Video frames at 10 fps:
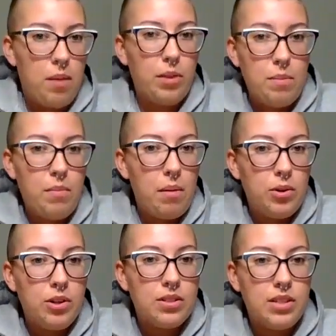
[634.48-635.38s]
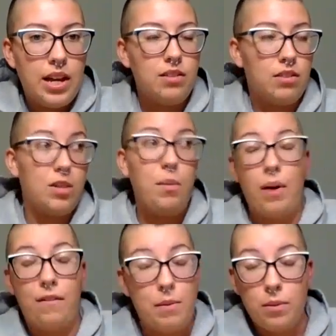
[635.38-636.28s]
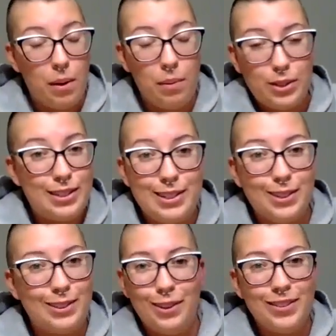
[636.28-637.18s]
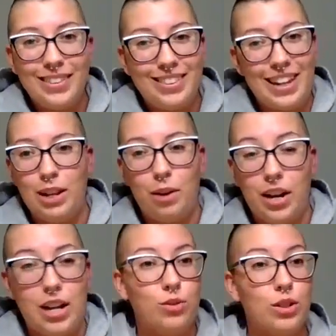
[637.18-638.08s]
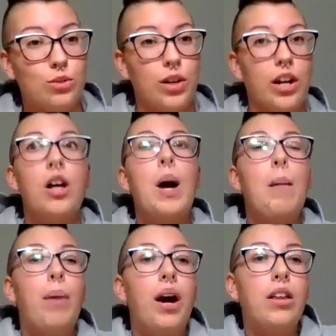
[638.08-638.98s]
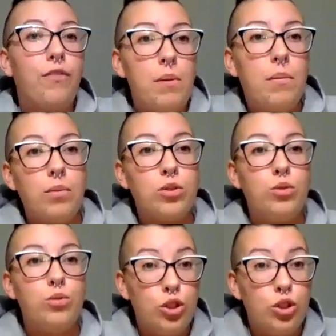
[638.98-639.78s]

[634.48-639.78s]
close family members that some of my family members still don't think that what I do is real.